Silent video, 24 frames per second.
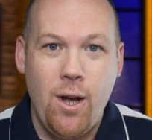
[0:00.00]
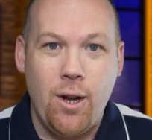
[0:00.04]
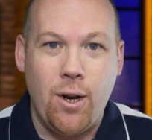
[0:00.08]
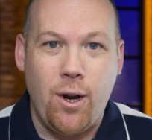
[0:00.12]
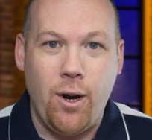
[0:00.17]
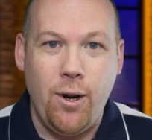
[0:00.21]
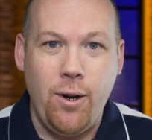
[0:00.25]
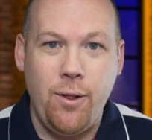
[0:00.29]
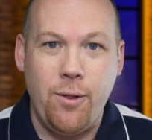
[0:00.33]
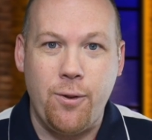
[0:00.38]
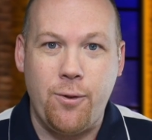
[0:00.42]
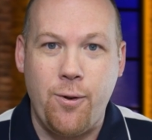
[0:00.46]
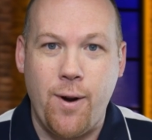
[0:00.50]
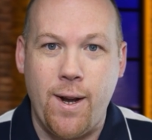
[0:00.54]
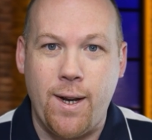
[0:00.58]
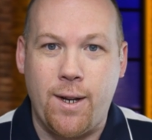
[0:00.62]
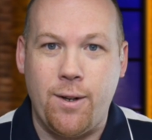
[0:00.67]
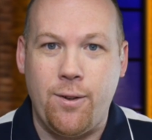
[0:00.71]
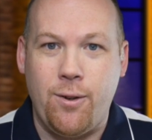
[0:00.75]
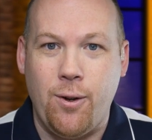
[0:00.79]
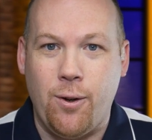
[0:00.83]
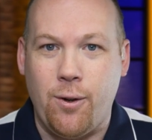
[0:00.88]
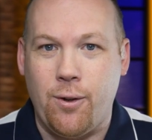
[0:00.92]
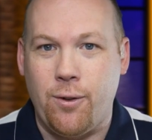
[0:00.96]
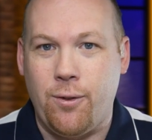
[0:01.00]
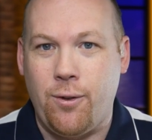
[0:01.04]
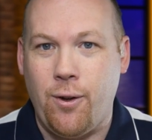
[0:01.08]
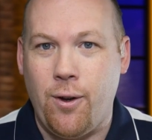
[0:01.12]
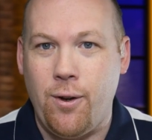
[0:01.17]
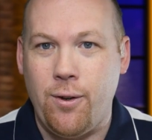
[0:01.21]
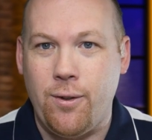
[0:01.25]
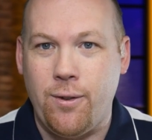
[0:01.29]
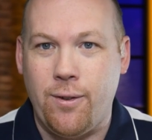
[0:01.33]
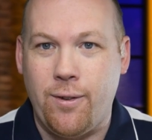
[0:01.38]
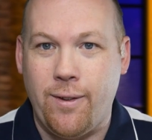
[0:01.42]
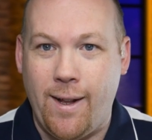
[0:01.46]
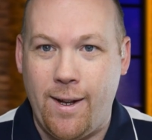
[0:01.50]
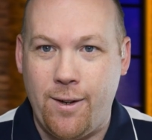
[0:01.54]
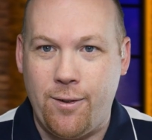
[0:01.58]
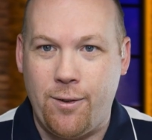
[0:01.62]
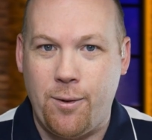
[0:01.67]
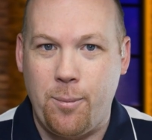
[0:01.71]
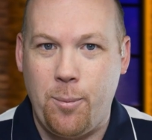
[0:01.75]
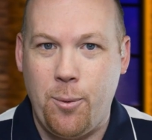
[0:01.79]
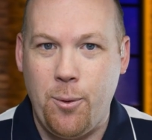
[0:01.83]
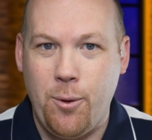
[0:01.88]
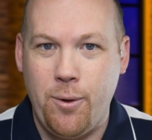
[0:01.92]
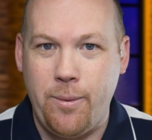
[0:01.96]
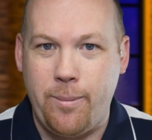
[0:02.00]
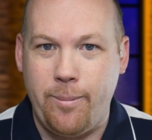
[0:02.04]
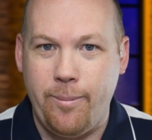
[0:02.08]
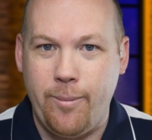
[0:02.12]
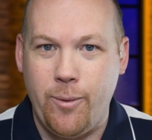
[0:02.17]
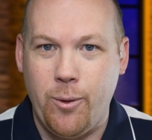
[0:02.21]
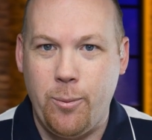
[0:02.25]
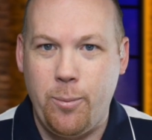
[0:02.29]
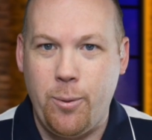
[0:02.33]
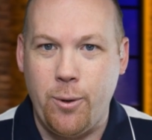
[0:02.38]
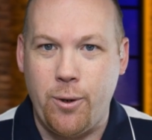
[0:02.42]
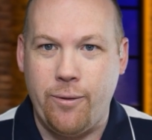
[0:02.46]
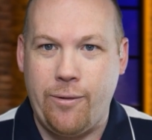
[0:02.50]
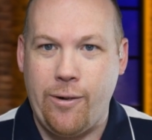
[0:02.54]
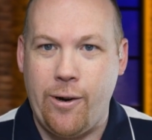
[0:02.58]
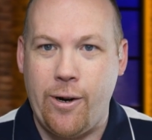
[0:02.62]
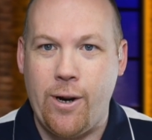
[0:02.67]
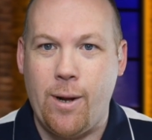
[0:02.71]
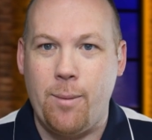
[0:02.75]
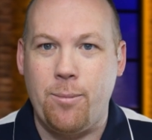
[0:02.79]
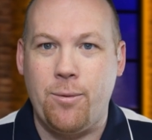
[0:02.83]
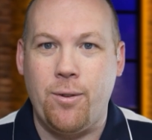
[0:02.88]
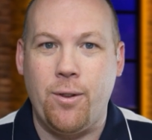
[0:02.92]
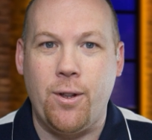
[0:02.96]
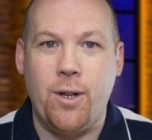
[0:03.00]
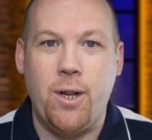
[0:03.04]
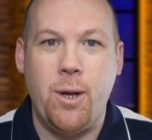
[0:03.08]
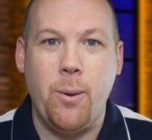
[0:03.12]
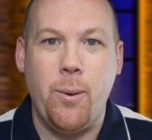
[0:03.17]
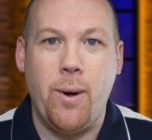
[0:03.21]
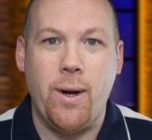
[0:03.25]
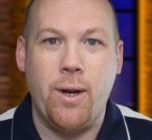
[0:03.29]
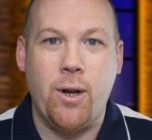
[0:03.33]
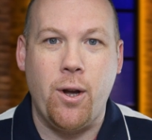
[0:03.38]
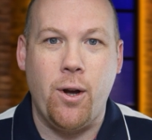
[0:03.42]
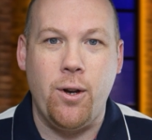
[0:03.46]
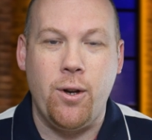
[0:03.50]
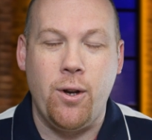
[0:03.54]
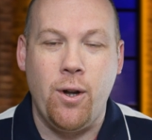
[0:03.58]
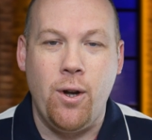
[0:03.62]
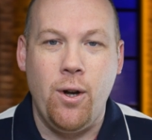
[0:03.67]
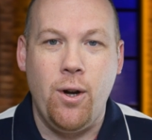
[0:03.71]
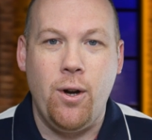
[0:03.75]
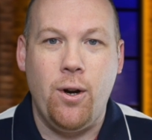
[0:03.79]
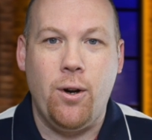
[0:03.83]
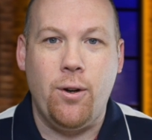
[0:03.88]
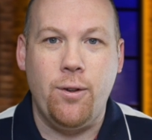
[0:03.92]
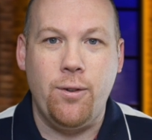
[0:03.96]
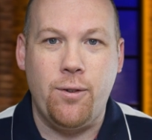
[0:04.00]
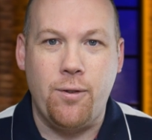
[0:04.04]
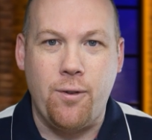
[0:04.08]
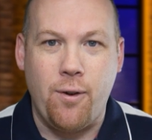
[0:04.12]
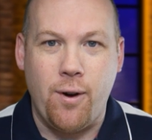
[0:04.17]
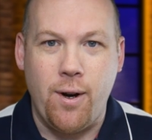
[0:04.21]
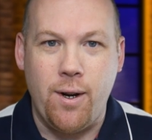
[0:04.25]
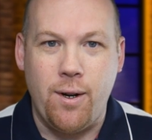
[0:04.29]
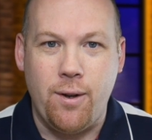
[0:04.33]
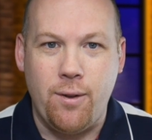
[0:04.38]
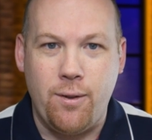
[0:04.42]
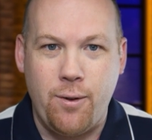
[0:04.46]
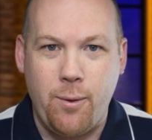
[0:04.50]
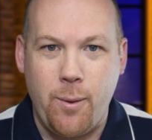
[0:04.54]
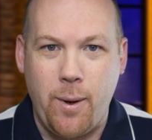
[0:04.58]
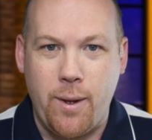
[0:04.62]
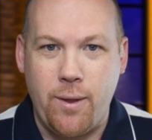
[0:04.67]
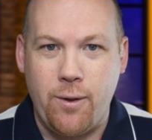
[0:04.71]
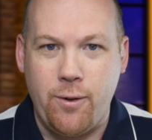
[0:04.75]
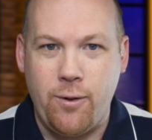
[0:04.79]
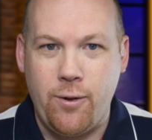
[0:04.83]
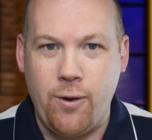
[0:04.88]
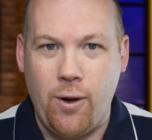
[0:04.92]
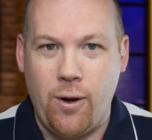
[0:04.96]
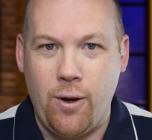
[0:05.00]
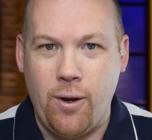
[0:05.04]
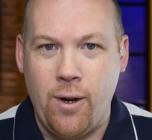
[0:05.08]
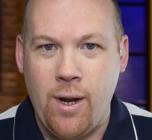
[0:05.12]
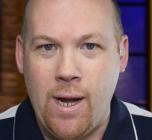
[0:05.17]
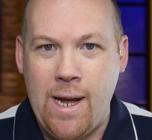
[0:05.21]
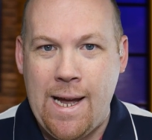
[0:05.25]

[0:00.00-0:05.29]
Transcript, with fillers: go to the trek.zone slash support, or put your phone up to the Q R code on screen throughout the show.